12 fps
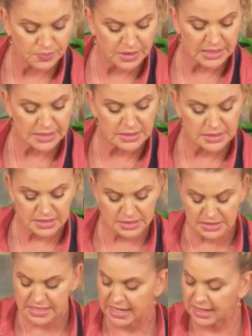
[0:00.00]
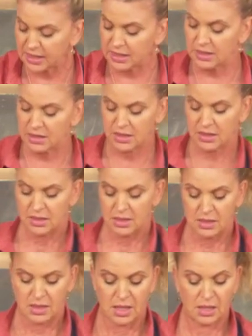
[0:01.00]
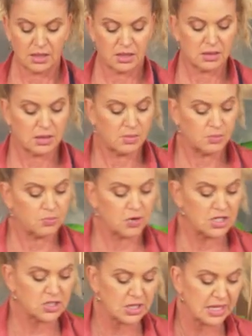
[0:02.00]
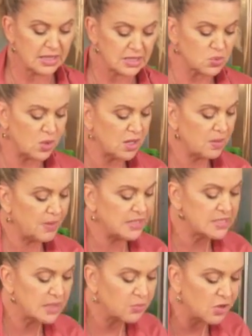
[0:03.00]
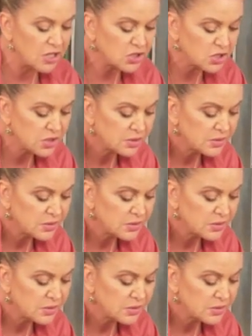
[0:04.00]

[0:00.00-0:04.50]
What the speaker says: is take a little brush like this one, a basting brush,